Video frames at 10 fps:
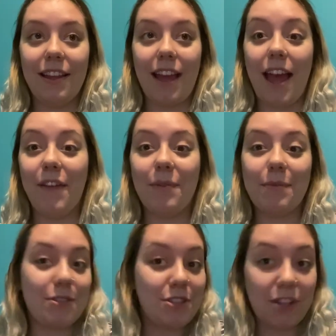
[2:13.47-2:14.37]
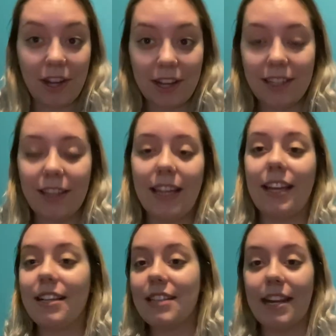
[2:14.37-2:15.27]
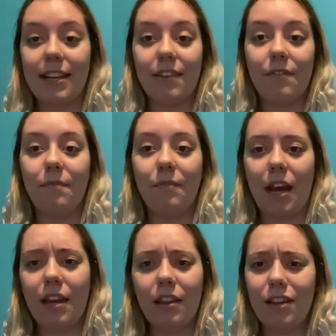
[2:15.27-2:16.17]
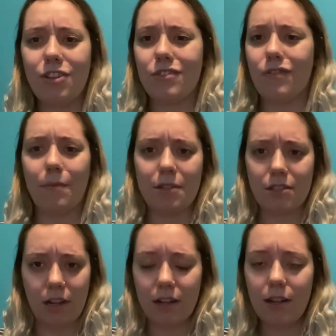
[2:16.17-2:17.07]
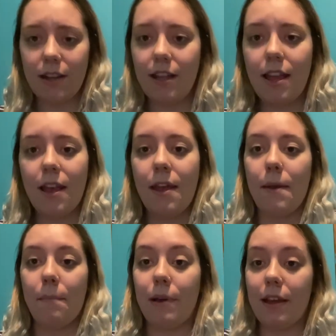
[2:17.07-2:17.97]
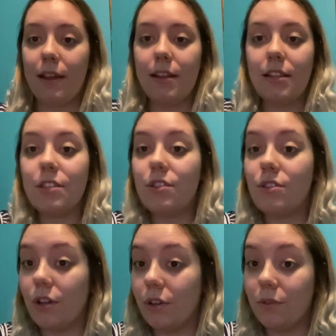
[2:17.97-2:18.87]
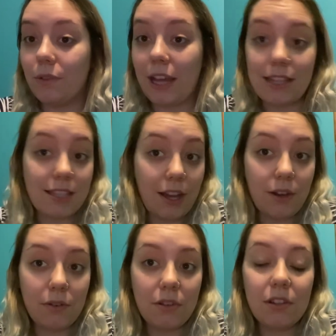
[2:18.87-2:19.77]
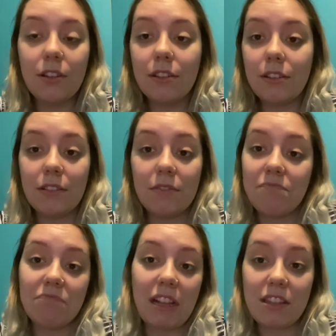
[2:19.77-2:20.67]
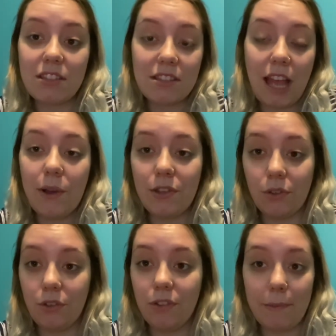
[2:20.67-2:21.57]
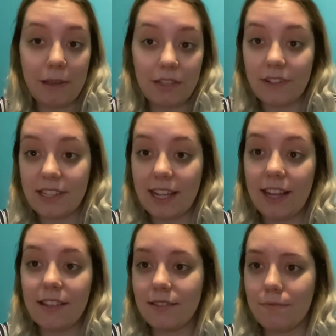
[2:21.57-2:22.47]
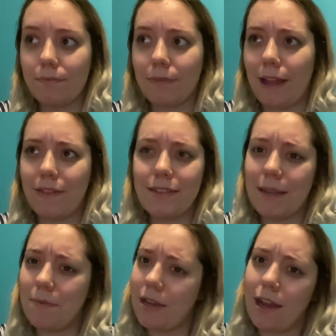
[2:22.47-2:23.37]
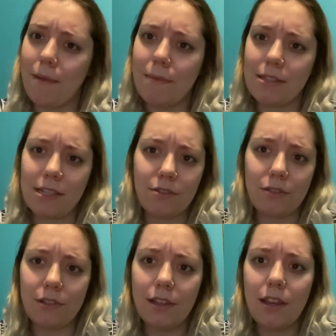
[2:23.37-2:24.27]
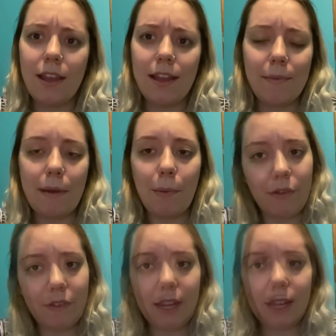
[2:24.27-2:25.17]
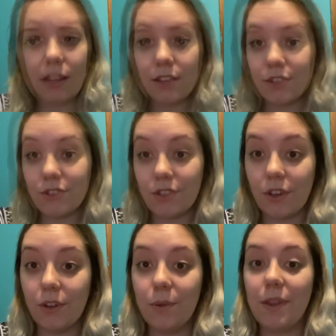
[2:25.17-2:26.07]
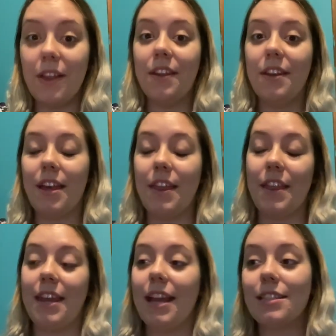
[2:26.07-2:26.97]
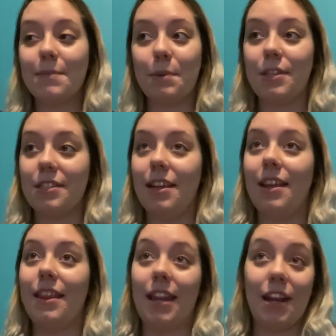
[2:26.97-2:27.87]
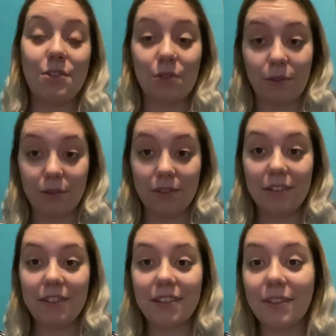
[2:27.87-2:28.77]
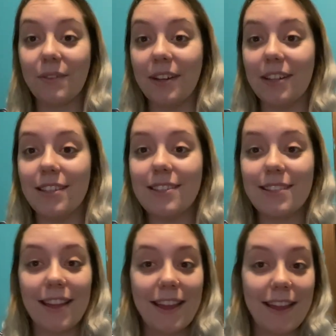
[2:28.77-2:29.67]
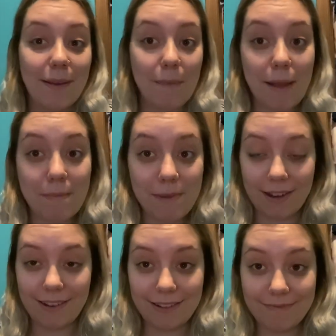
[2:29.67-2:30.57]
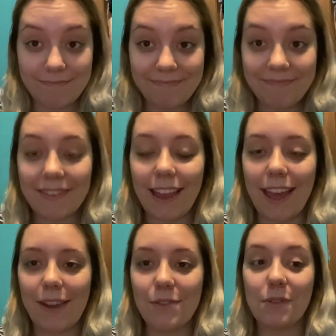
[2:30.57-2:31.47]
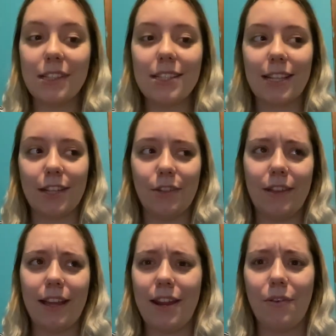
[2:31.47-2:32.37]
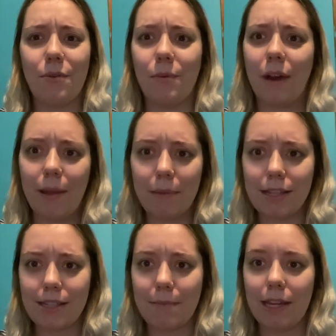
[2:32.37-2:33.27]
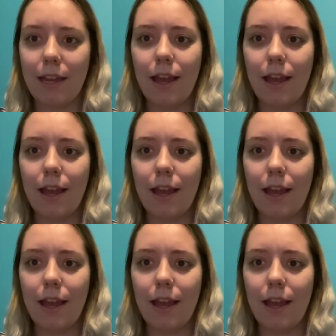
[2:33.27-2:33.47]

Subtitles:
everyone was shocked and like excited, kind of like just from the start. But so that's how I told 2 of my best friends, I guess, at the same time as I told my boyfriend, I guess. So then the next person that I told was my mom, and I was really scared to do that, and I don't know why, because I mean,